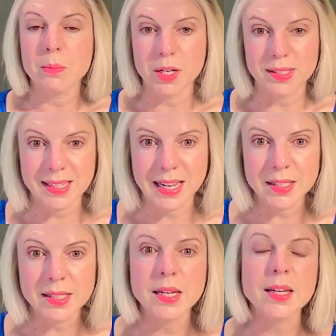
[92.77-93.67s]

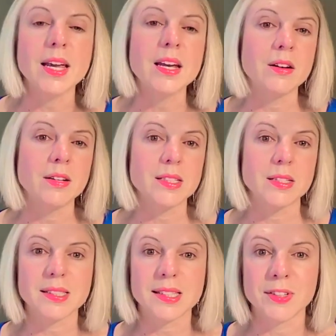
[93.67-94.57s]
personality in
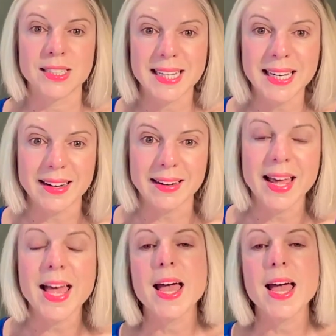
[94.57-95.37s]
1917.